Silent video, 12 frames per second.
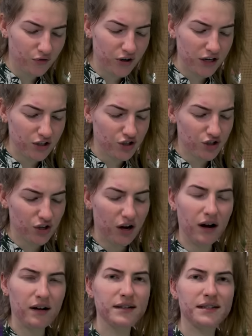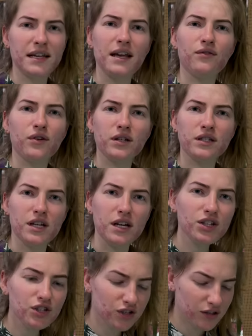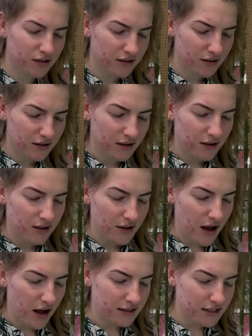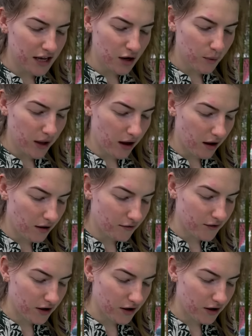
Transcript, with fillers: rich uh, savory dish. And here we have